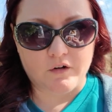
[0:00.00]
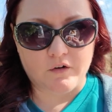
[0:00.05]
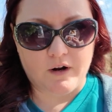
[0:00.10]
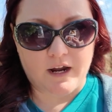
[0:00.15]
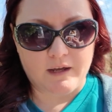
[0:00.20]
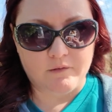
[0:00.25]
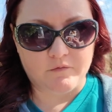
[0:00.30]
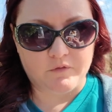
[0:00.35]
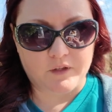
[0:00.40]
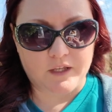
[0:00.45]

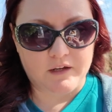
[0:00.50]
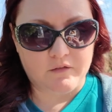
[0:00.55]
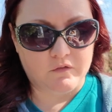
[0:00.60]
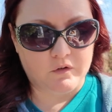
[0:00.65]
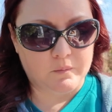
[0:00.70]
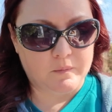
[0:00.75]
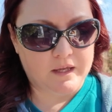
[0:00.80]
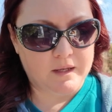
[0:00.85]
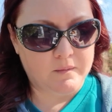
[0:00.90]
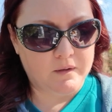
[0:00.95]
crab
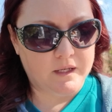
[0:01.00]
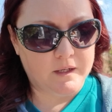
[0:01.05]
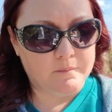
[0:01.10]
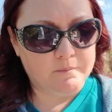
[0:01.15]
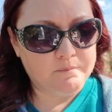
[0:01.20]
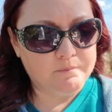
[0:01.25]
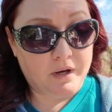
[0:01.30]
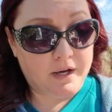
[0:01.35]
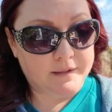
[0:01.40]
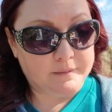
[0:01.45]
flavor maybe,
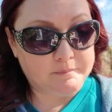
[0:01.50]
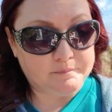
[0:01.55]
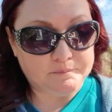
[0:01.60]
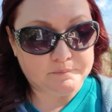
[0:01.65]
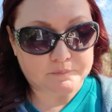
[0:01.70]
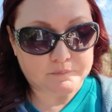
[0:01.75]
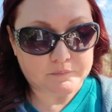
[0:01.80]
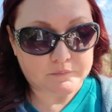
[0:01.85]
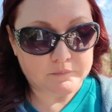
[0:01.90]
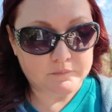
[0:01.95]
but
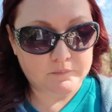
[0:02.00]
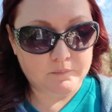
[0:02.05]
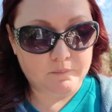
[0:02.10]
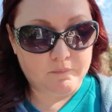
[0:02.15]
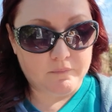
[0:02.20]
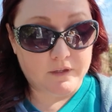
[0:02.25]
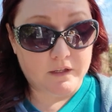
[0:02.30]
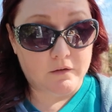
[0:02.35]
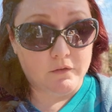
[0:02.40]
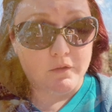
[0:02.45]

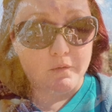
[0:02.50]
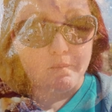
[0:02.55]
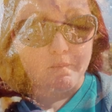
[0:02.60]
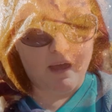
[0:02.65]
the